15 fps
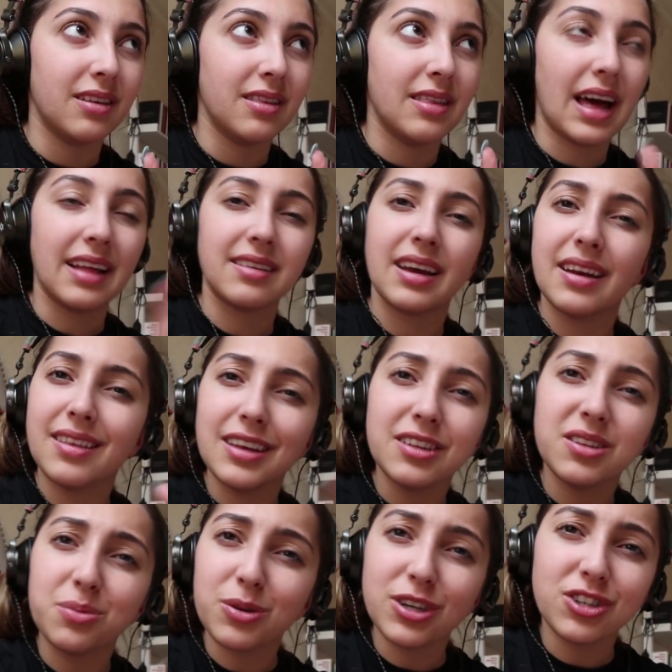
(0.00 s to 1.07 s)
that's kind of the
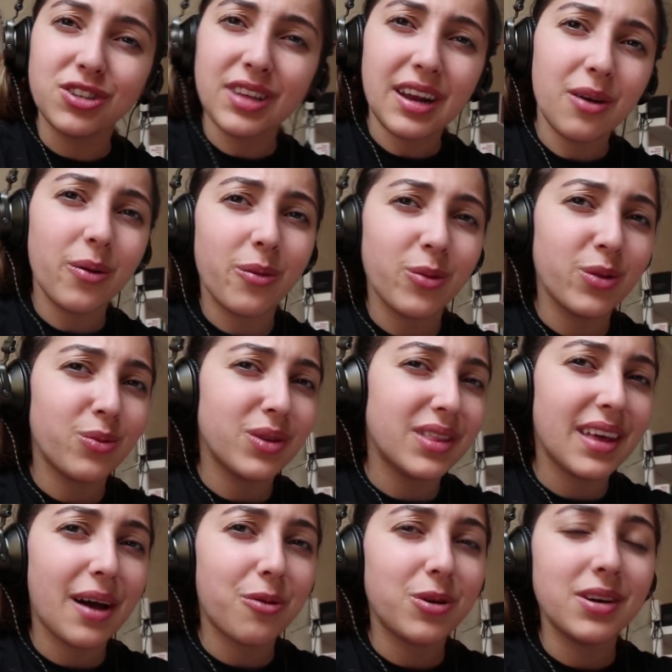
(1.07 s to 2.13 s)
inspiration that I went with with
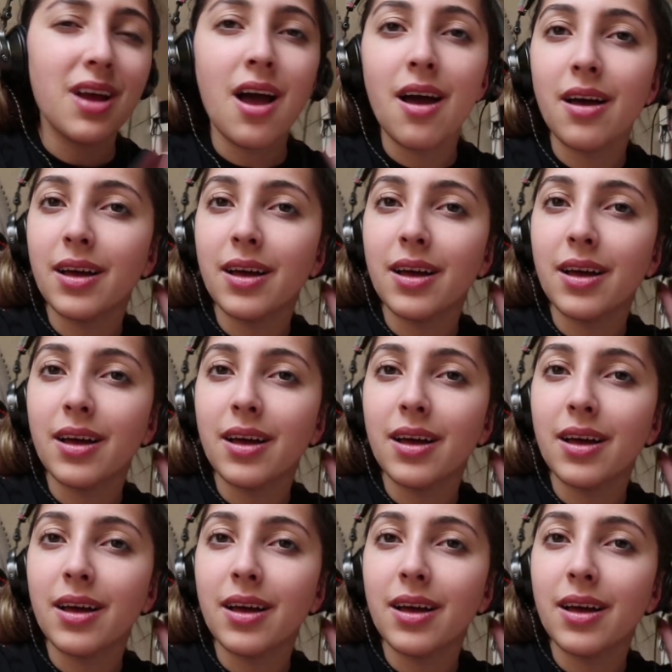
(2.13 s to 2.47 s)
that one.